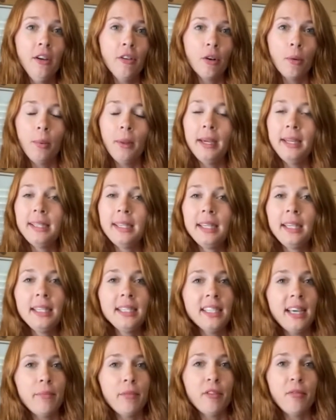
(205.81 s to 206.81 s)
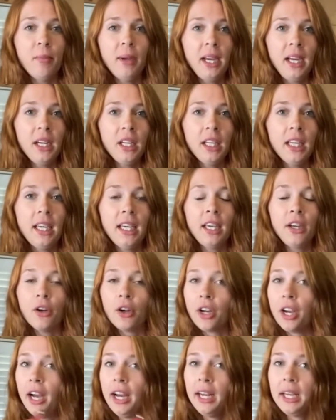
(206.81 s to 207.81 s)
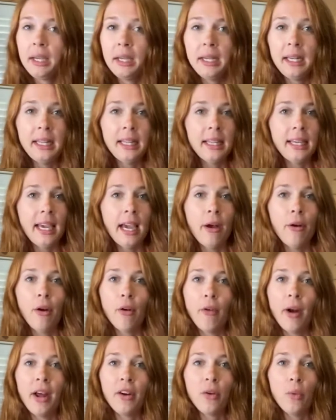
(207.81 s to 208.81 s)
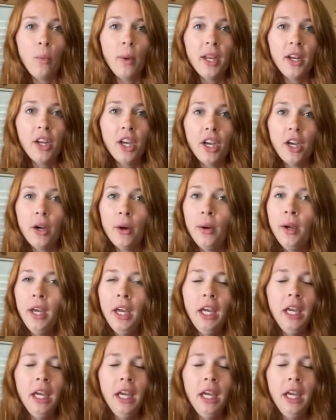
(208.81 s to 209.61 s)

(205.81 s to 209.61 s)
replacing any type of paneling or cutting anything out around a window.